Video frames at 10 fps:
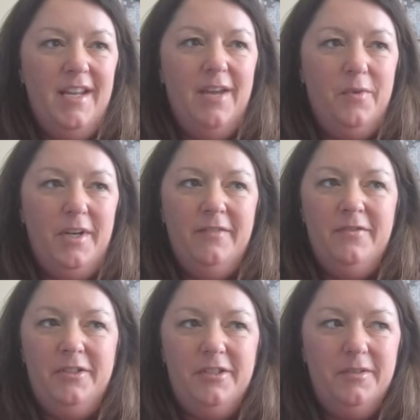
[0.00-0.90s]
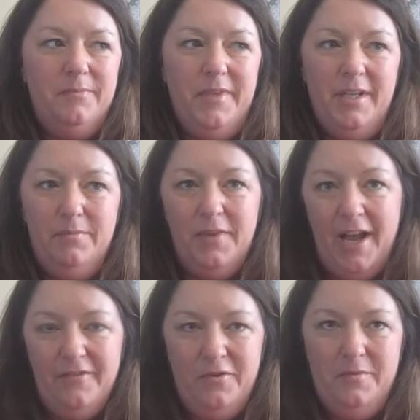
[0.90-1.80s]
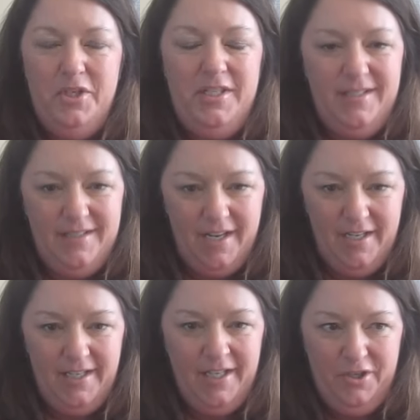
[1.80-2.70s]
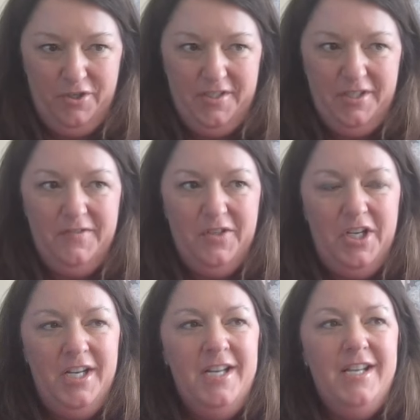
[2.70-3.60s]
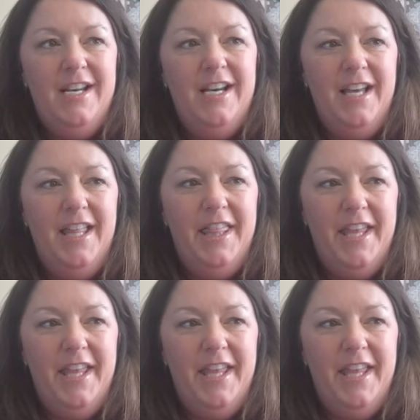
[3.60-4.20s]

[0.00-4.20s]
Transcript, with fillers: and whatever big platform she's decided to get herself on uh,